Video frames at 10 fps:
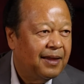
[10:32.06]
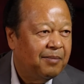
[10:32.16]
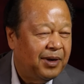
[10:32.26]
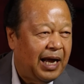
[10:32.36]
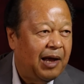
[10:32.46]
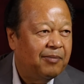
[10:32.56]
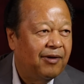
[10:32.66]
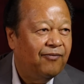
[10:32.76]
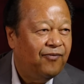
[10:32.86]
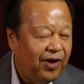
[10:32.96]
but I am a
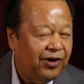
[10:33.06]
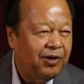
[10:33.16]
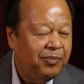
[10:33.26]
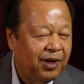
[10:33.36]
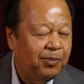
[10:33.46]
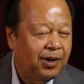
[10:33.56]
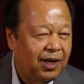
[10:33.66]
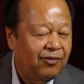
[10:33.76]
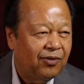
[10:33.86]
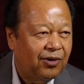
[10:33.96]
very big
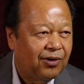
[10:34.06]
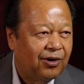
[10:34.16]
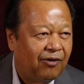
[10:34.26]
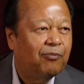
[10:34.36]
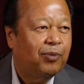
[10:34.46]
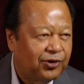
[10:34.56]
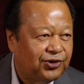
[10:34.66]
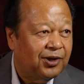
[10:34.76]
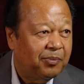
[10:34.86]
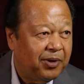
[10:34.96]
believer of
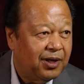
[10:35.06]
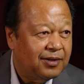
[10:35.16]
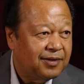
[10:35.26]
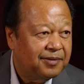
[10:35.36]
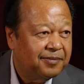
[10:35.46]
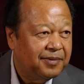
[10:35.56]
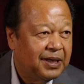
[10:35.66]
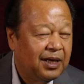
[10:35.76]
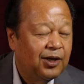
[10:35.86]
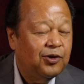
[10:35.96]
personal peace.
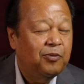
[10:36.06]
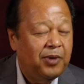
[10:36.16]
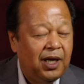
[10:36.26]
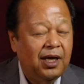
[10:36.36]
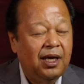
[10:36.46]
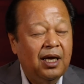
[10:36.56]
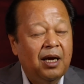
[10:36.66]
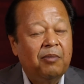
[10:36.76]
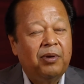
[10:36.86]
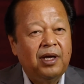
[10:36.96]
To me,
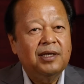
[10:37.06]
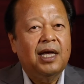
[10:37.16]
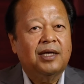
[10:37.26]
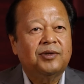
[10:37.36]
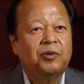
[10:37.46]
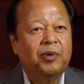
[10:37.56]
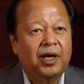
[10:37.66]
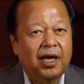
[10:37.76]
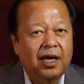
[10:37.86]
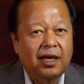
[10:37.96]
peace has to
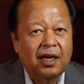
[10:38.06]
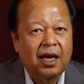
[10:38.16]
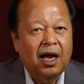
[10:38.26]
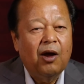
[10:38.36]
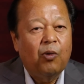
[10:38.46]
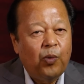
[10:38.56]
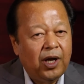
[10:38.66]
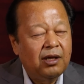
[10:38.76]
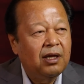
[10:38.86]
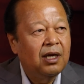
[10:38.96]
begin
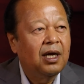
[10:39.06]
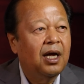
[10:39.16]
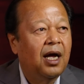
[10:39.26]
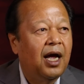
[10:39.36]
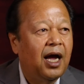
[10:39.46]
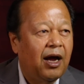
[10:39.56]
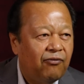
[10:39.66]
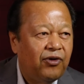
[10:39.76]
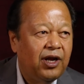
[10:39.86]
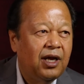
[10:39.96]
with
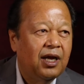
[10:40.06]
every